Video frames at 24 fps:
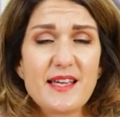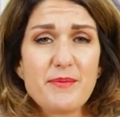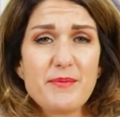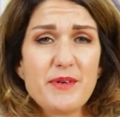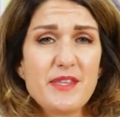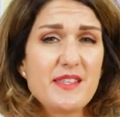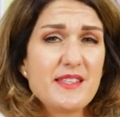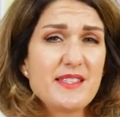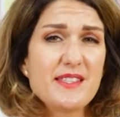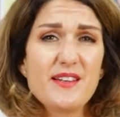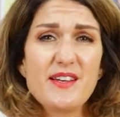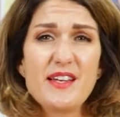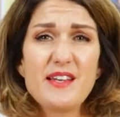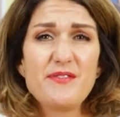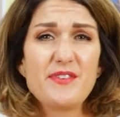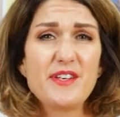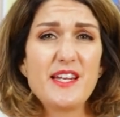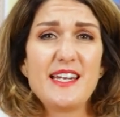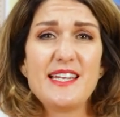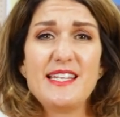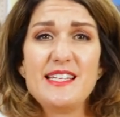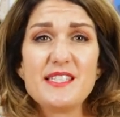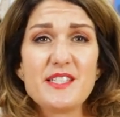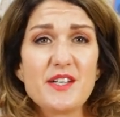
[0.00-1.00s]
I mean, there's not even
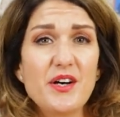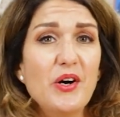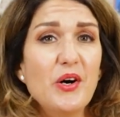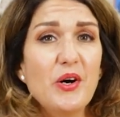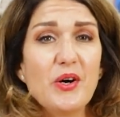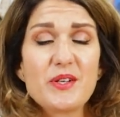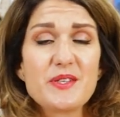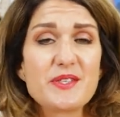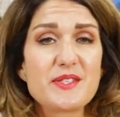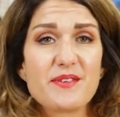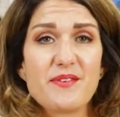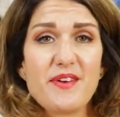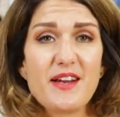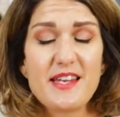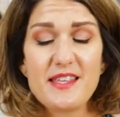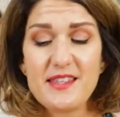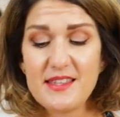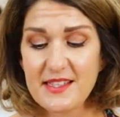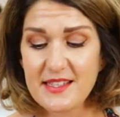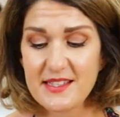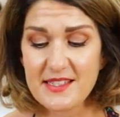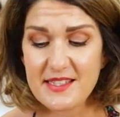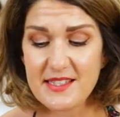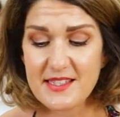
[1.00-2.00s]
any darts or
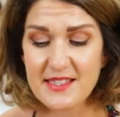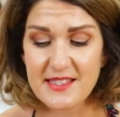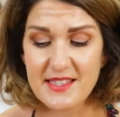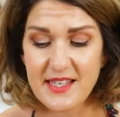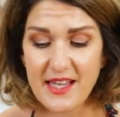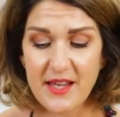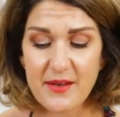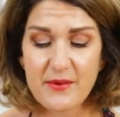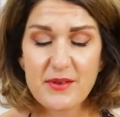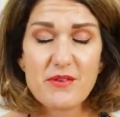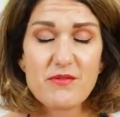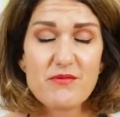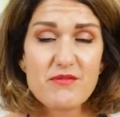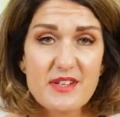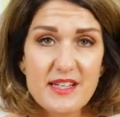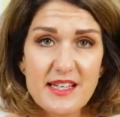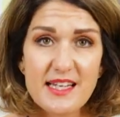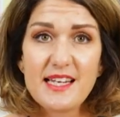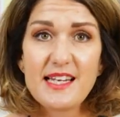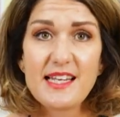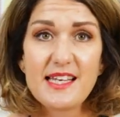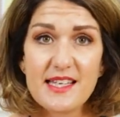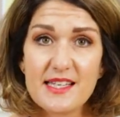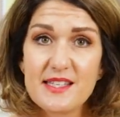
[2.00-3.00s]
anything to sew. It
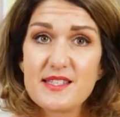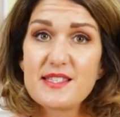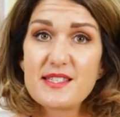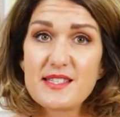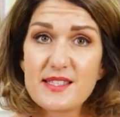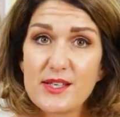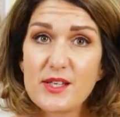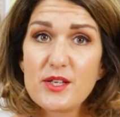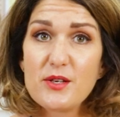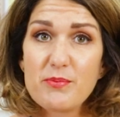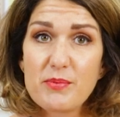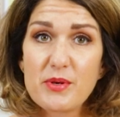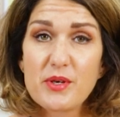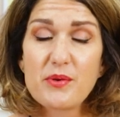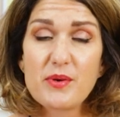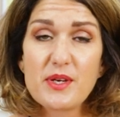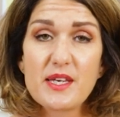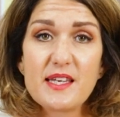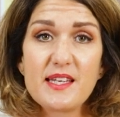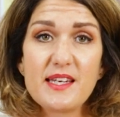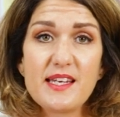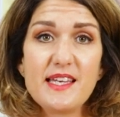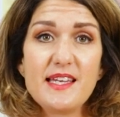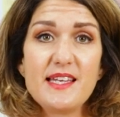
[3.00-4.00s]
really is super
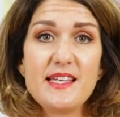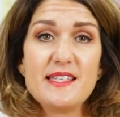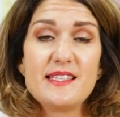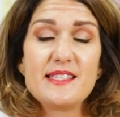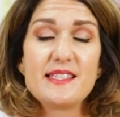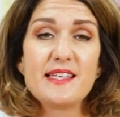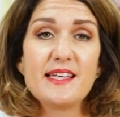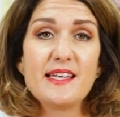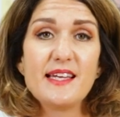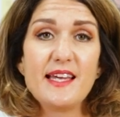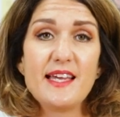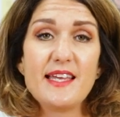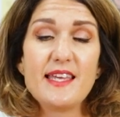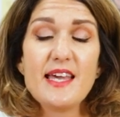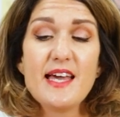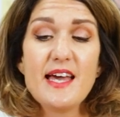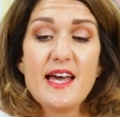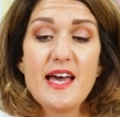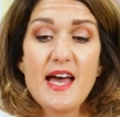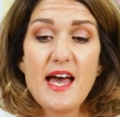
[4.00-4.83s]
quick and easy.